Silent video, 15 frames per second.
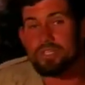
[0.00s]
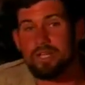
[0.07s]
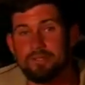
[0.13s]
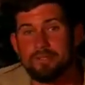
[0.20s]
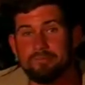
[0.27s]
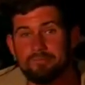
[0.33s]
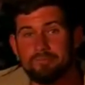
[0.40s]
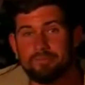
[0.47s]
will
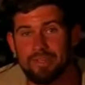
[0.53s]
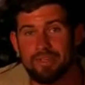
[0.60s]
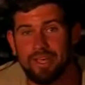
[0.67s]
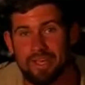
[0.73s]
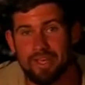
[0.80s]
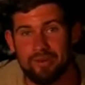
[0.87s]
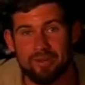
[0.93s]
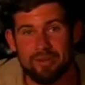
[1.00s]
tell,
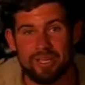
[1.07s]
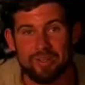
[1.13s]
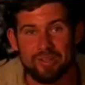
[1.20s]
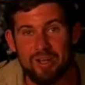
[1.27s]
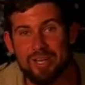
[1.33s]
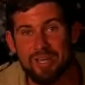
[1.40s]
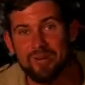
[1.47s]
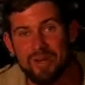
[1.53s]
and we
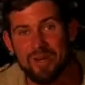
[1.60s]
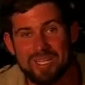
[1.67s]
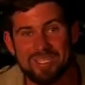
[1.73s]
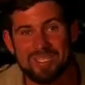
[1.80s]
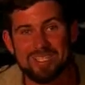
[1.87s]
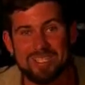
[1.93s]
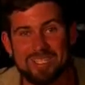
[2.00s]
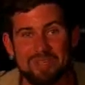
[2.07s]
can only
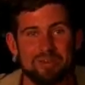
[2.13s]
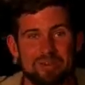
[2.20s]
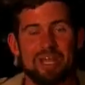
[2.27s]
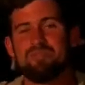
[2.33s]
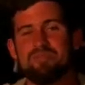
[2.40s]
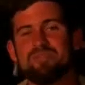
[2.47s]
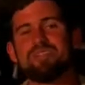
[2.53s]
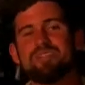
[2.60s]
wait and see
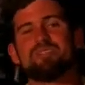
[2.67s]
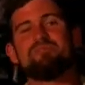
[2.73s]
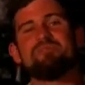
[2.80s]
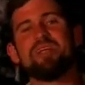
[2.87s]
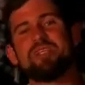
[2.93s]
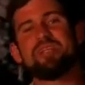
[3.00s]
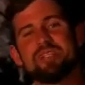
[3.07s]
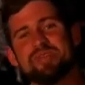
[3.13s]
what happens. As
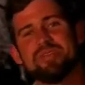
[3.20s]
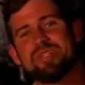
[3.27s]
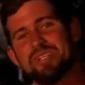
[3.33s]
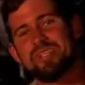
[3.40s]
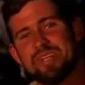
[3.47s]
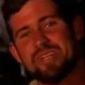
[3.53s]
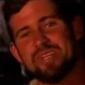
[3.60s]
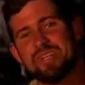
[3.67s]
much as we
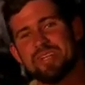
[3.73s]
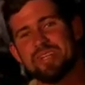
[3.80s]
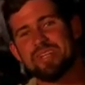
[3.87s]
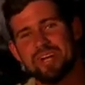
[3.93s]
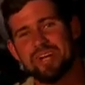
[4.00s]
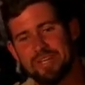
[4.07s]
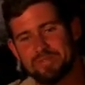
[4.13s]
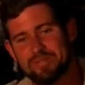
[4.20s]
sit around the
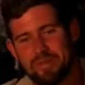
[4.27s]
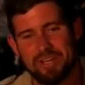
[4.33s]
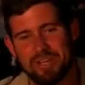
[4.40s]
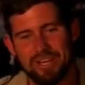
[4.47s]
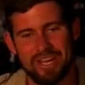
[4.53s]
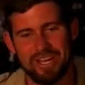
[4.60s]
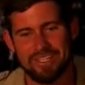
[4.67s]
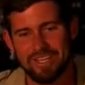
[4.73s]
fire
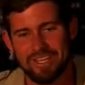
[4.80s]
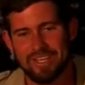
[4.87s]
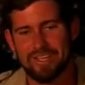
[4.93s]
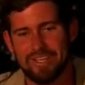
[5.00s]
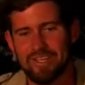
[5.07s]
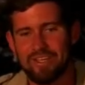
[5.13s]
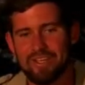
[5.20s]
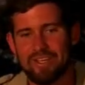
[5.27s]

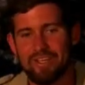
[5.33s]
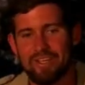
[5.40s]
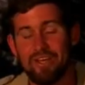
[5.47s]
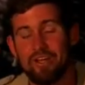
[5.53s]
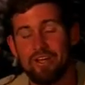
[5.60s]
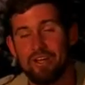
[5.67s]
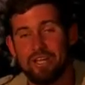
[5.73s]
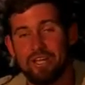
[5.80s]
speculating,
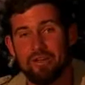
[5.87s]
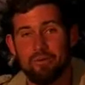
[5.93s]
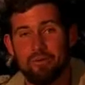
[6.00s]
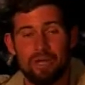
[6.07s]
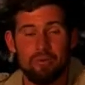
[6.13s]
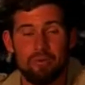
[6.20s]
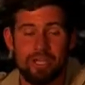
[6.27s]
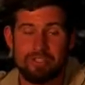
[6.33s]
only
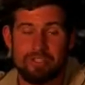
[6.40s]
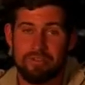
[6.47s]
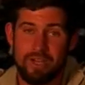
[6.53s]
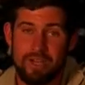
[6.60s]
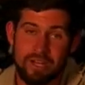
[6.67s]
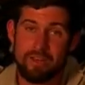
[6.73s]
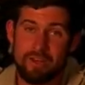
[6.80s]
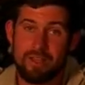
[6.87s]
one way to
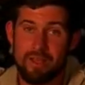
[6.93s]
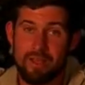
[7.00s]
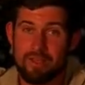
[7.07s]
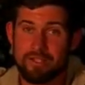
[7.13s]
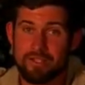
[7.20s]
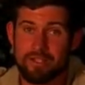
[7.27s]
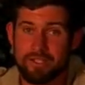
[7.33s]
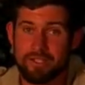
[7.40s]
find out, and
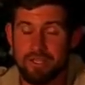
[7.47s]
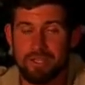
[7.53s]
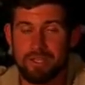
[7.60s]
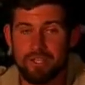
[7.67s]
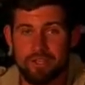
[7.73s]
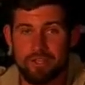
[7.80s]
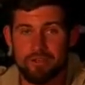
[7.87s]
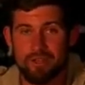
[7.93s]
that is to
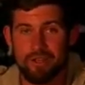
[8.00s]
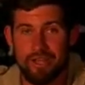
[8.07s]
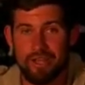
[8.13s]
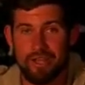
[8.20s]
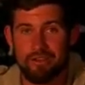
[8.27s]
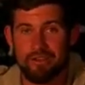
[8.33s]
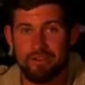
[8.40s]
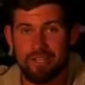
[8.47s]
stay tuned
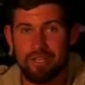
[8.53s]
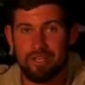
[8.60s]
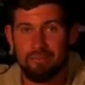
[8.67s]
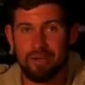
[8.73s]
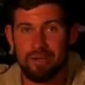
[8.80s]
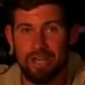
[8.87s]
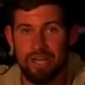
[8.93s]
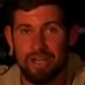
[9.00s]
and
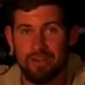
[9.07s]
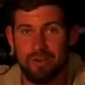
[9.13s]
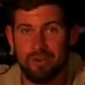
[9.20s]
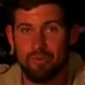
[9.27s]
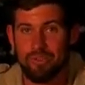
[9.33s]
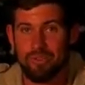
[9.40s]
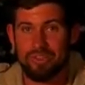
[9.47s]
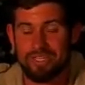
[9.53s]
keep an eye
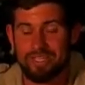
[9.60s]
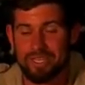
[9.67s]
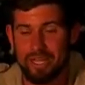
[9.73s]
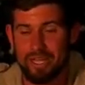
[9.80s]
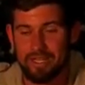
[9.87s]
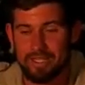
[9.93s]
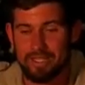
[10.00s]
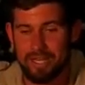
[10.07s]
on what
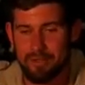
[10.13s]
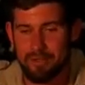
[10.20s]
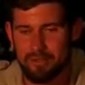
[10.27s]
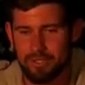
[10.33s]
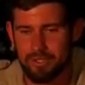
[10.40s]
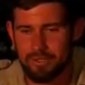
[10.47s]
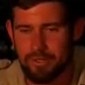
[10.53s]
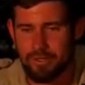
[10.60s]
these lions get
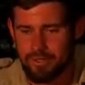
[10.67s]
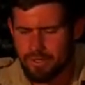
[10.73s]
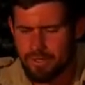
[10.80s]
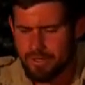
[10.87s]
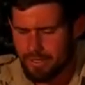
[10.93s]
up to.